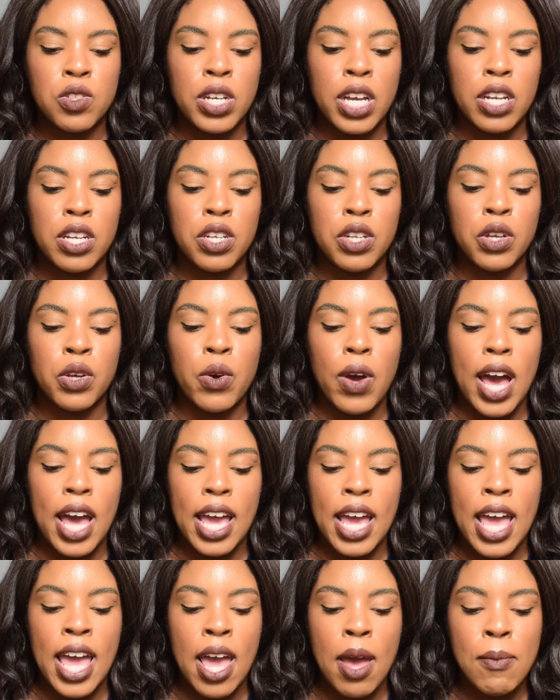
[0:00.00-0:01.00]
try to do.
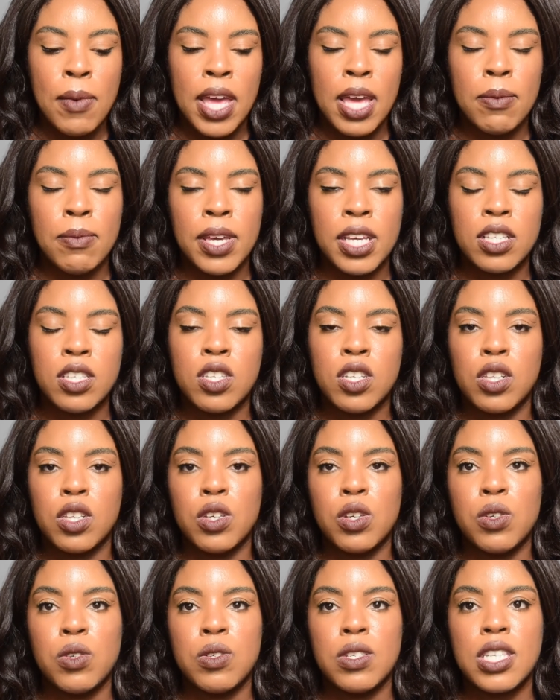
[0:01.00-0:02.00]
I am aiming to
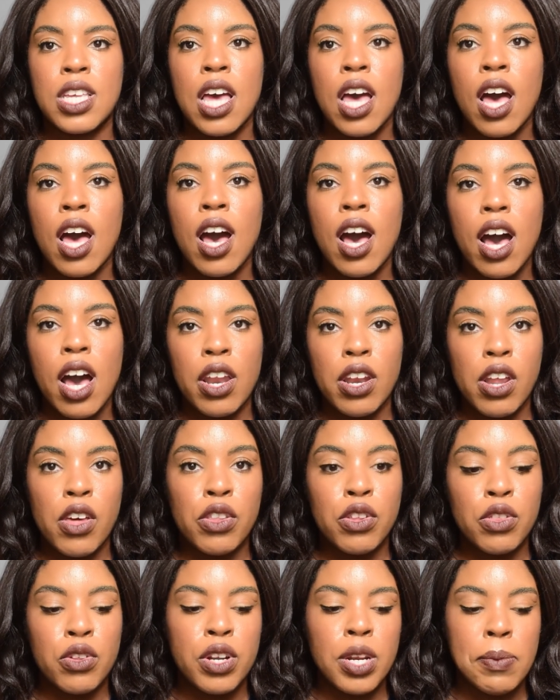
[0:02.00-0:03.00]
lose
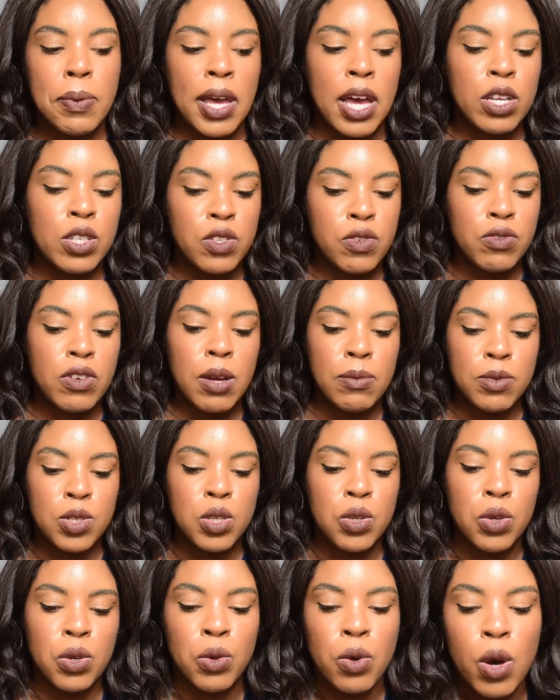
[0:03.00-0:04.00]
another 30 pounds from
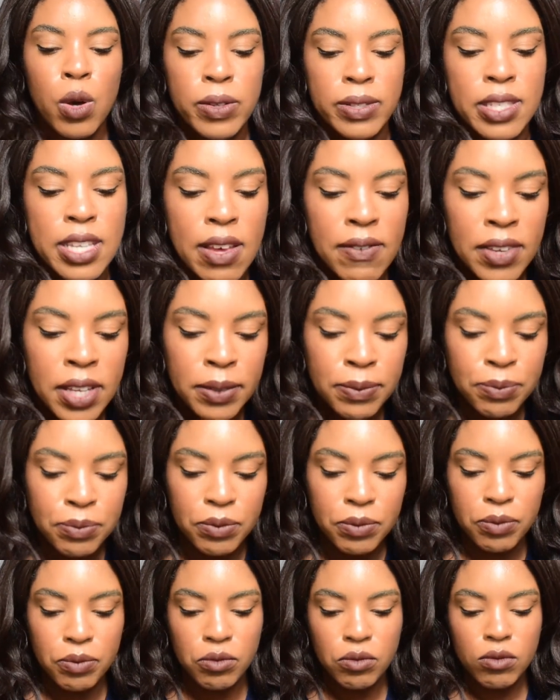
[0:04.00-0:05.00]
207.
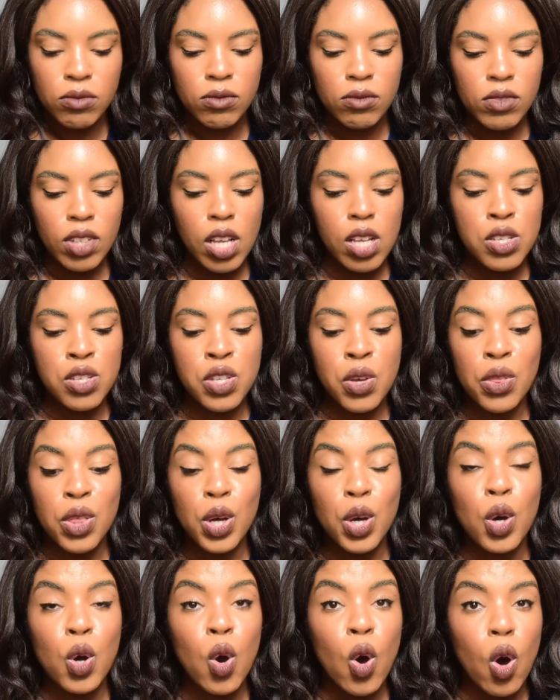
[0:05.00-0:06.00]
So
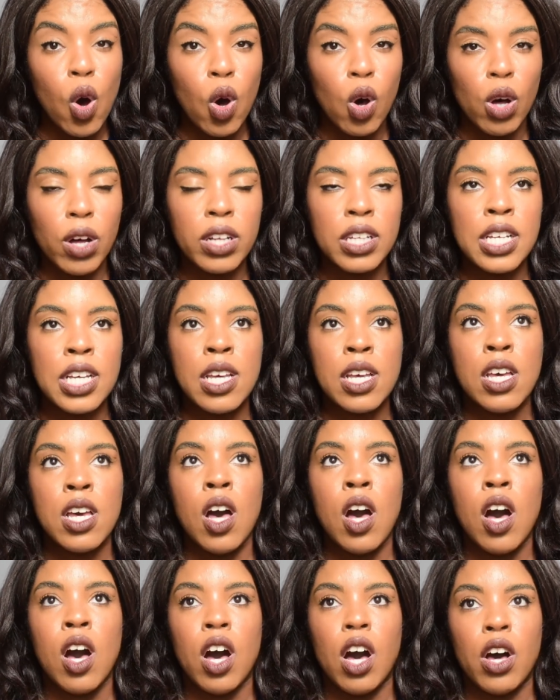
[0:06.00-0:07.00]
the goal,
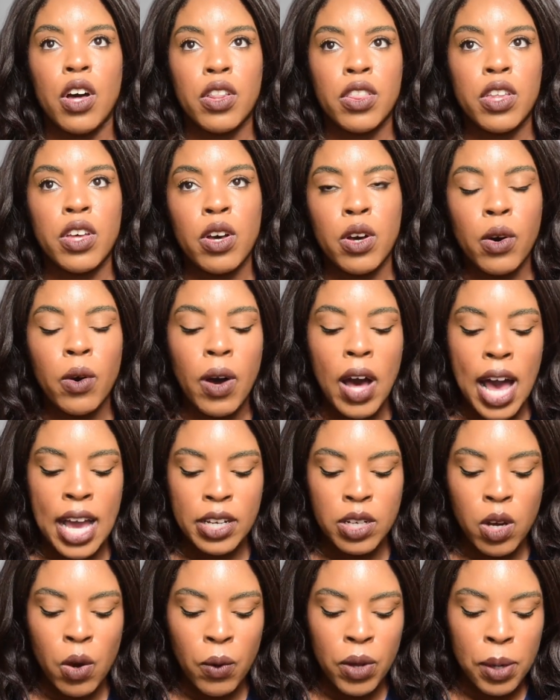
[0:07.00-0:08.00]
although
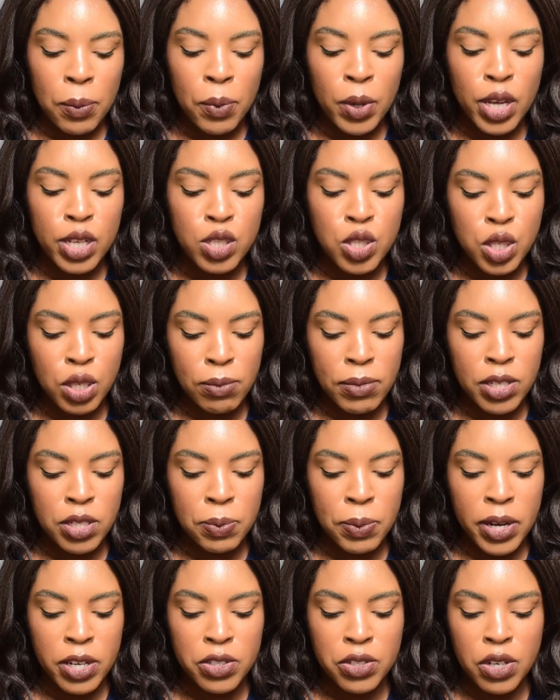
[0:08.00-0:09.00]
I don't want to put too
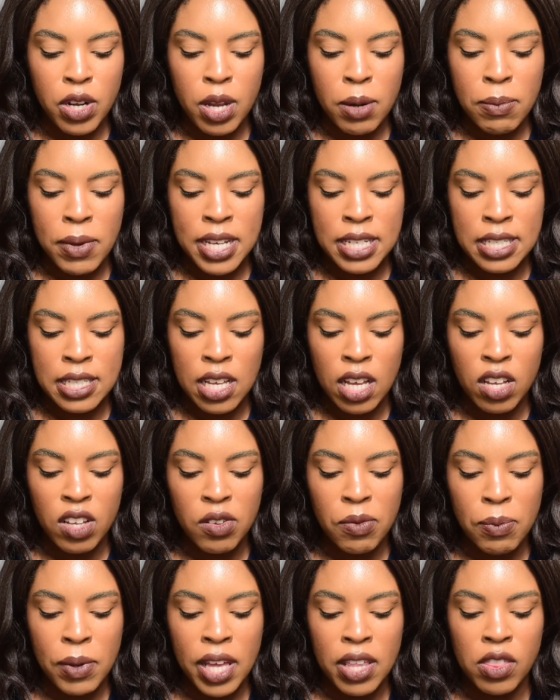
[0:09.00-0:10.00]
much pressure on
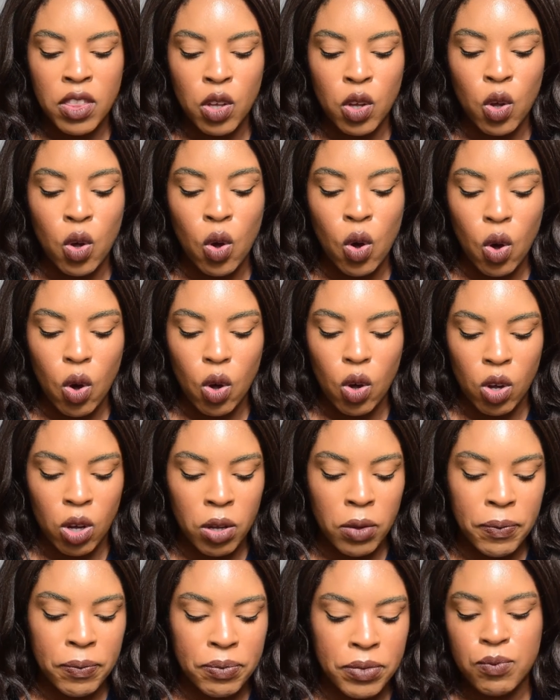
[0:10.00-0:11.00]
myself, but the
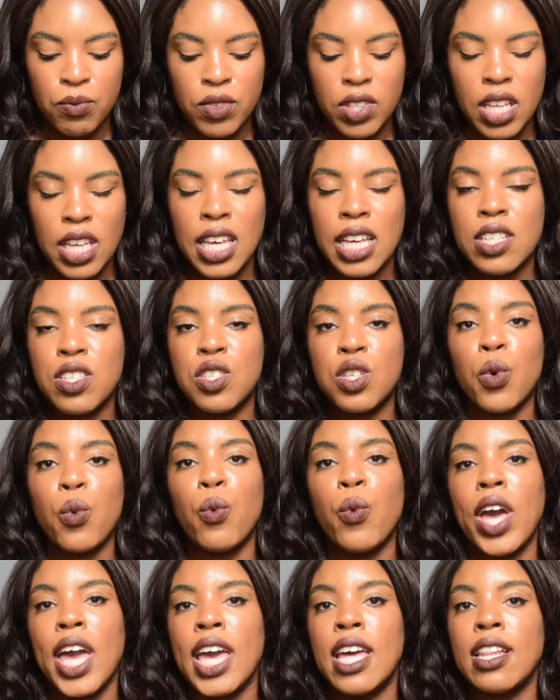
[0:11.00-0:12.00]
goal is to
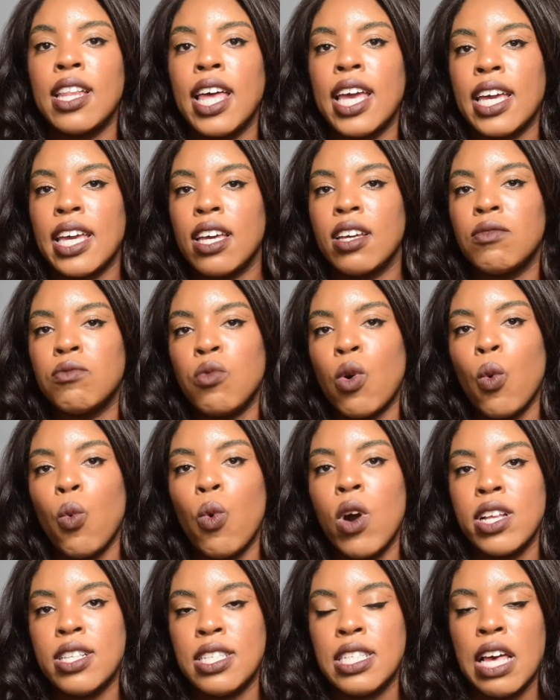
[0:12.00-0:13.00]
weigh like
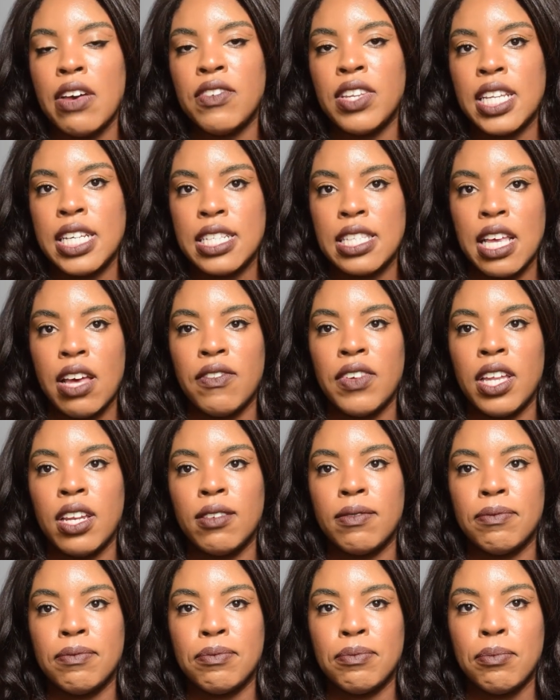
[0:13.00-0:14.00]
177
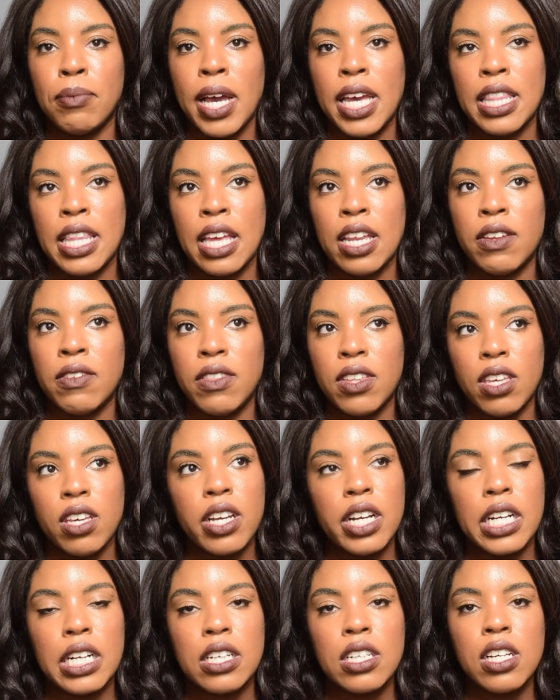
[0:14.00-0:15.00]
by the end of the
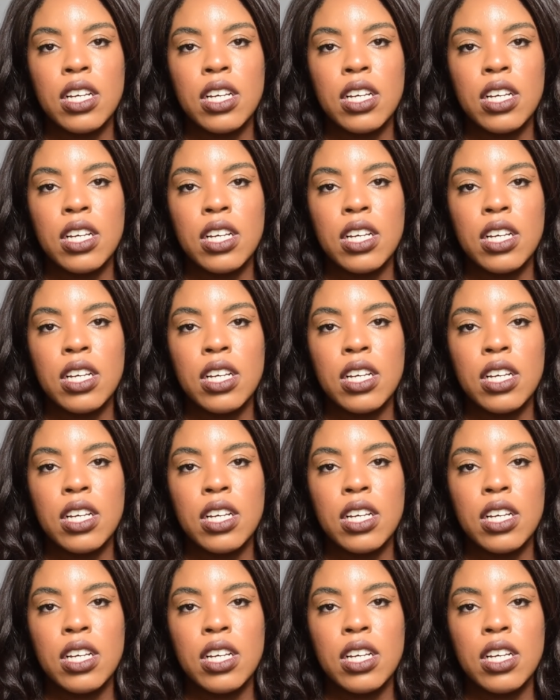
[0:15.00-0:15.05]
year.